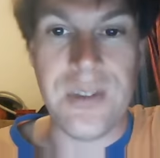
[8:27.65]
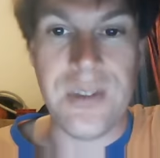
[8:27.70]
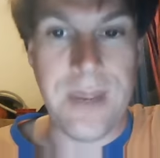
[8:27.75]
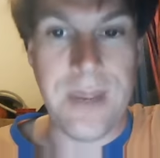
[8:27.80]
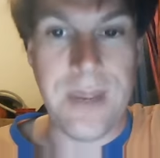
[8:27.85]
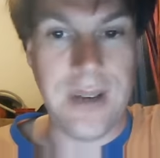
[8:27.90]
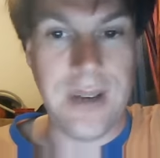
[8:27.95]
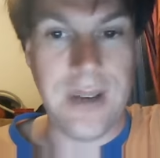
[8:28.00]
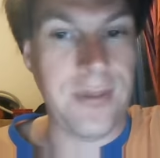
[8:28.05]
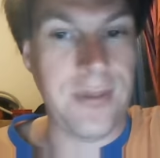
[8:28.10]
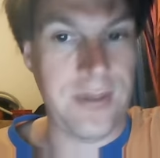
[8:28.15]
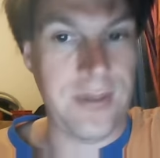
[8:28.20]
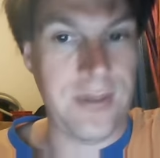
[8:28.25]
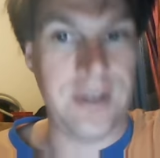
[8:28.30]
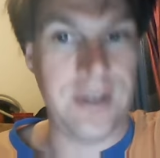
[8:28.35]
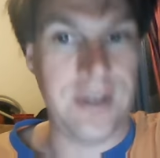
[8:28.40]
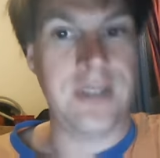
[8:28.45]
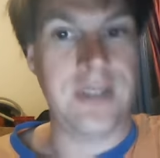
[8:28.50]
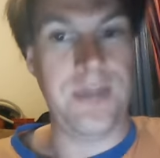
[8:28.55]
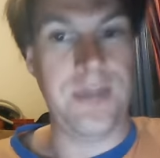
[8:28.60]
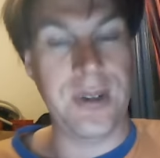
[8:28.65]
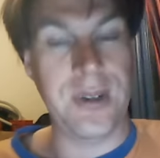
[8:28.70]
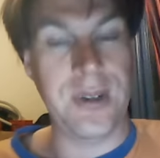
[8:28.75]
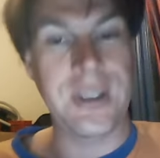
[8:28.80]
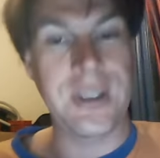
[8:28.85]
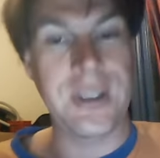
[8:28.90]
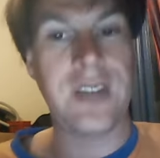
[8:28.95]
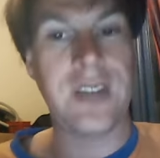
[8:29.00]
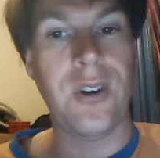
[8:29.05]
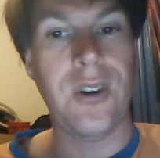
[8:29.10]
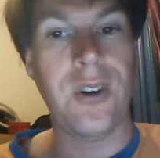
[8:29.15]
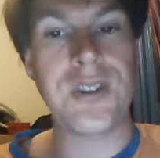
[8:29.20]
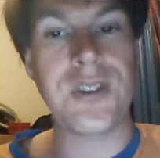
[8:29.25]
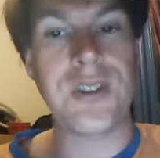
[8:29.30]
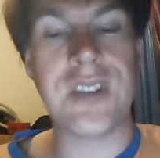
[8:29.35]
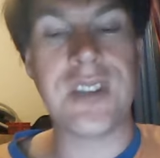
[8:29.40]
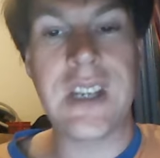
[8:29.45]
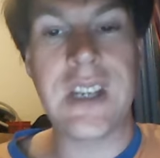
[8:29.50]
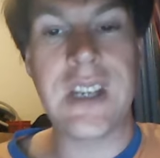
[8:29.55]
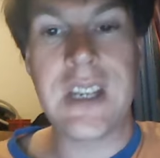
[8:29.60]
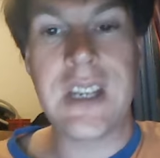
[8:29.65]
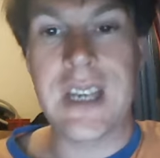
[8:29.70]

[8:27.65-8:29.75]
to pay off the building cost,